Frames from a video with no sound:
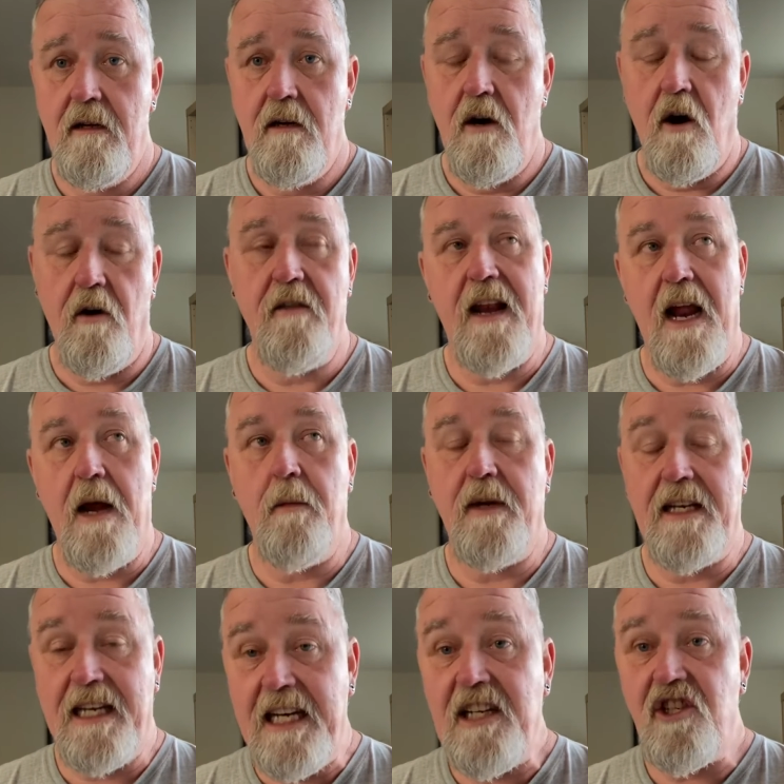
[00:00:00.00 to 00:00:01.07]
or that I would
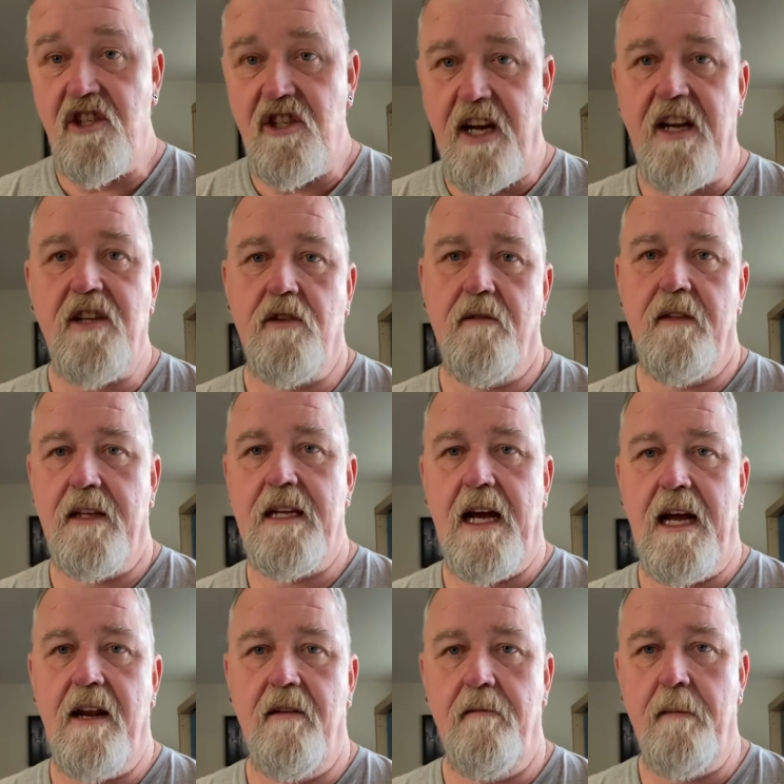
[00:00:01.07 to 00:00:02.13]
need to change over the
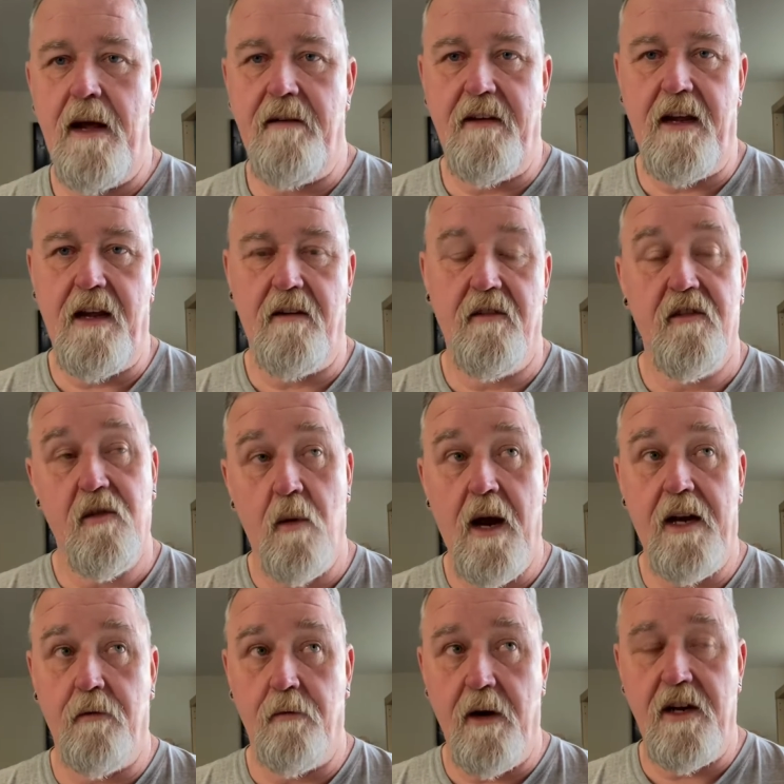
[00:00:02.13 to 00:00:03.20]
title of my vehicle so I
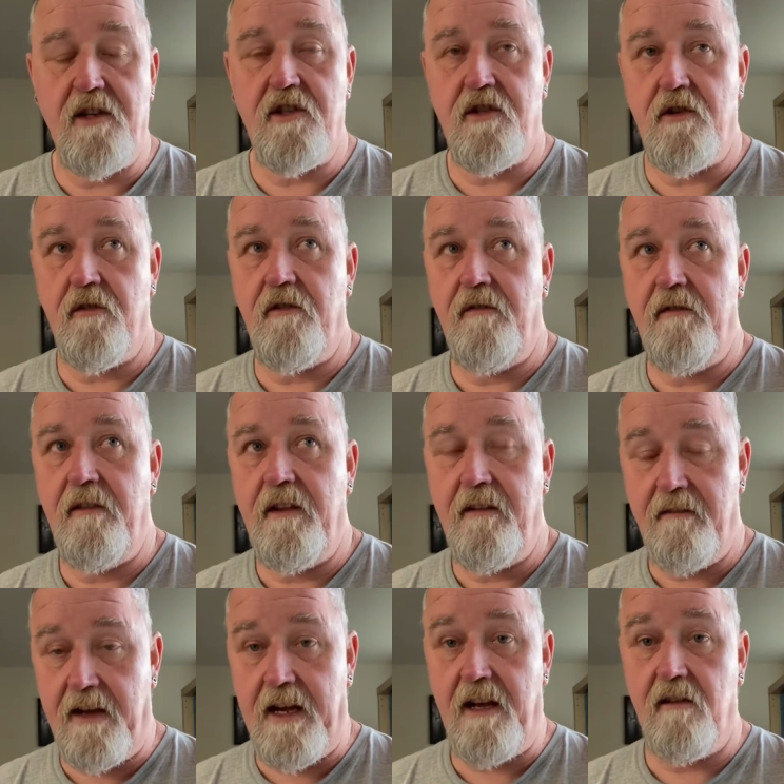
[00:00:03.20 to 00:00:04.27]
could register the
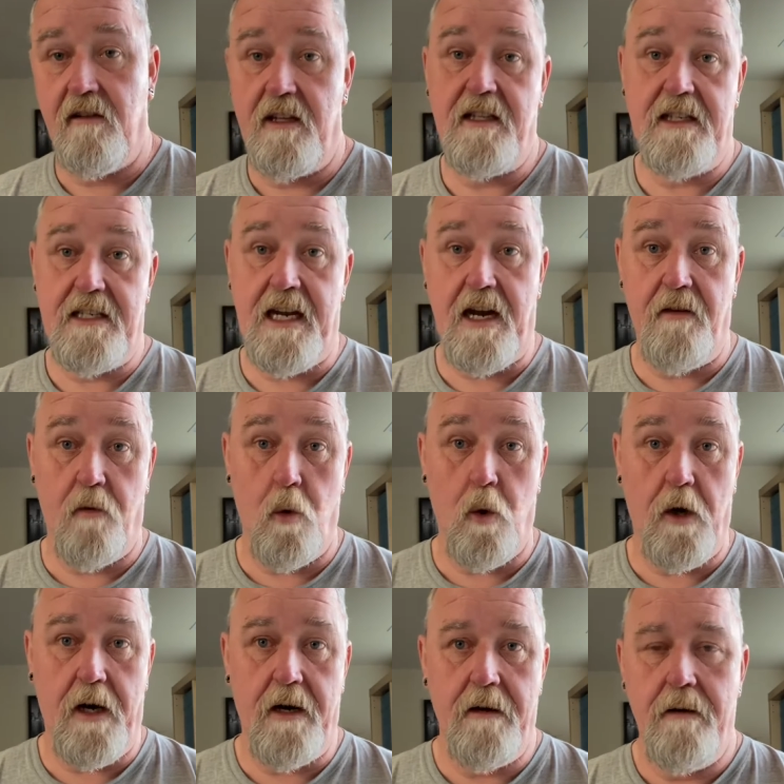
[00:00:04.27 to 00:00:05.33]
vehicle in the state of
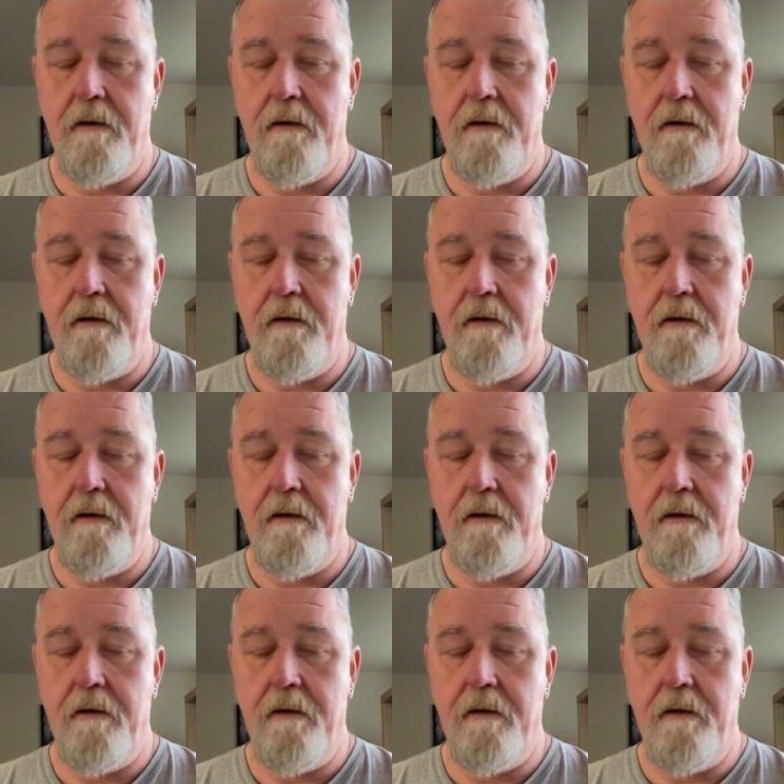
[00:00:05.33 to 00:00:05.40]
Oregon.